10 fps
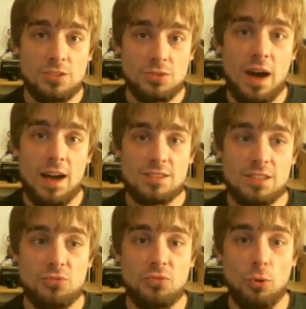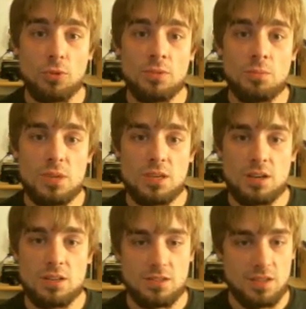to Isaac Fulton,
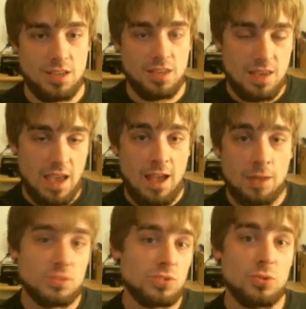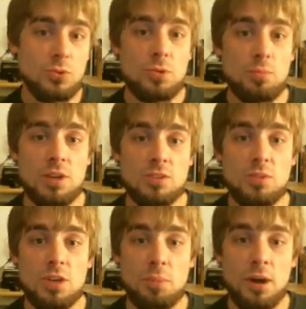because, like, he absolutely picked
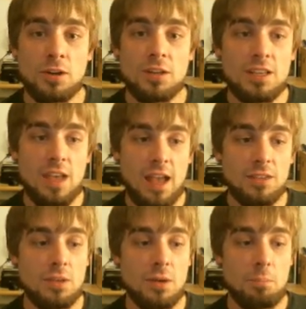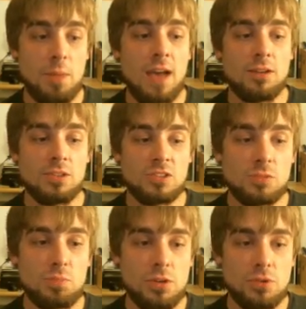me apart. He had the battle
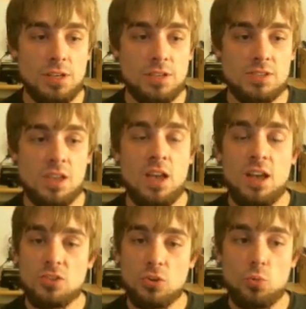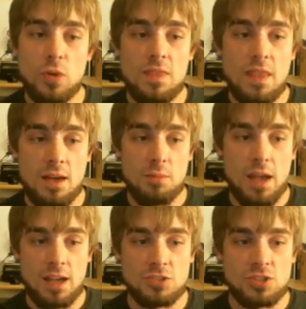experience to win that
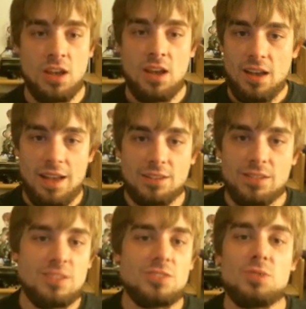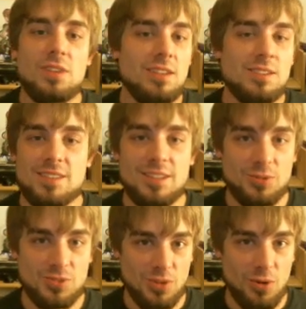match. At least we get a Sinnoh
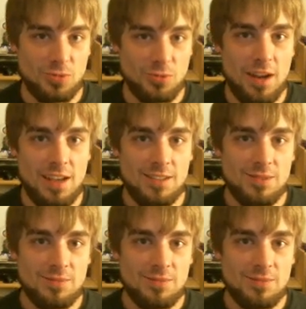Stone, right?